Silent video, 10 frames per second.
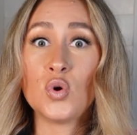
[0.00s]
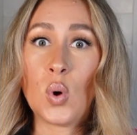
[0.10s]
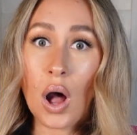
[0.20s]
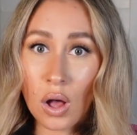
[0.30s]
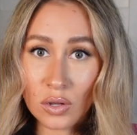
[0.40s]

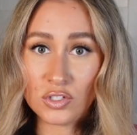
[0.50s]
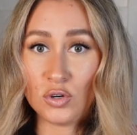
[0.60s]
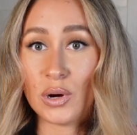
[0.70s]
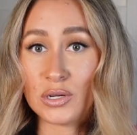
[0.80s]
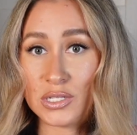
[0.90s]
who
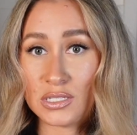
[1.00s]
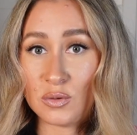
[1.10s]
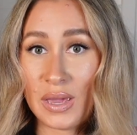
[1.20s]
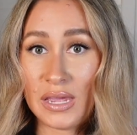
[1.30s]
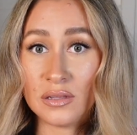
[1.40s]
also
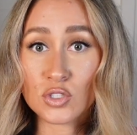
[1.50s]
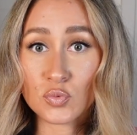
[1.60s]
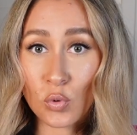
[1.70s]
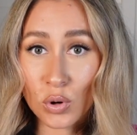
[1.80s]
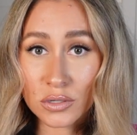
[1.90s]
participate in
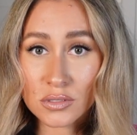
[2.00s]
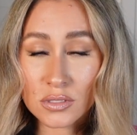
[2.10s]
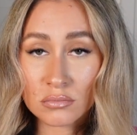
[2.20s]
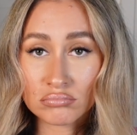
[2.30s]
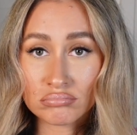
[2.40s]
sports,